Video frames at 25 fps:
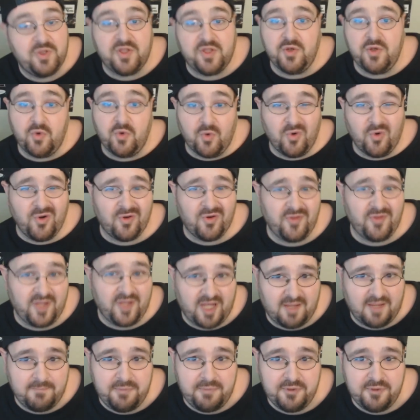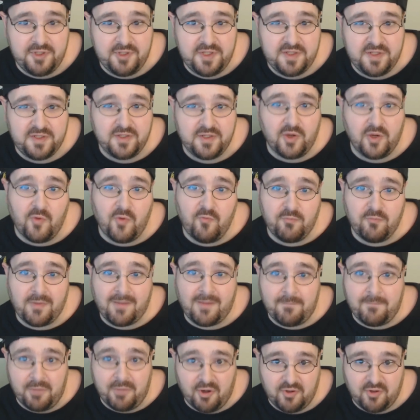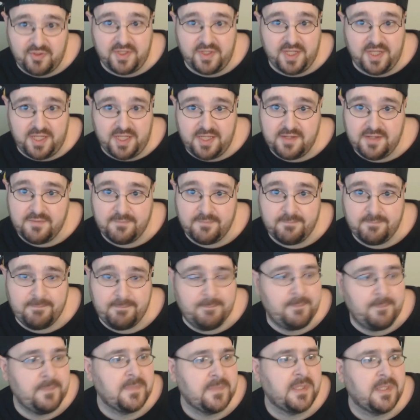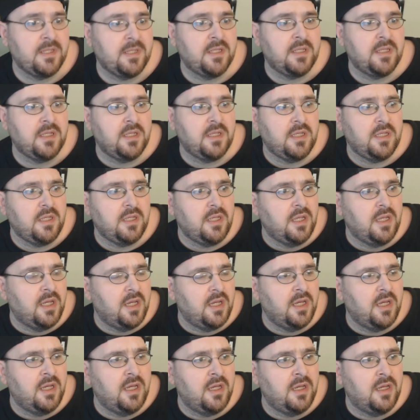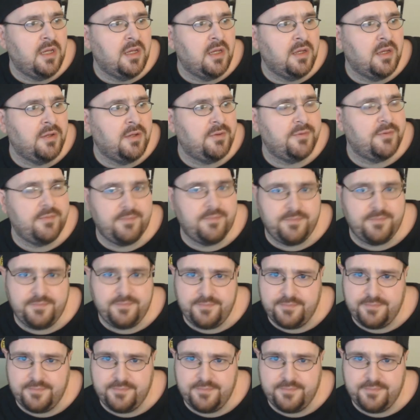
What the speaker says: with an order that I put in over my birthday. So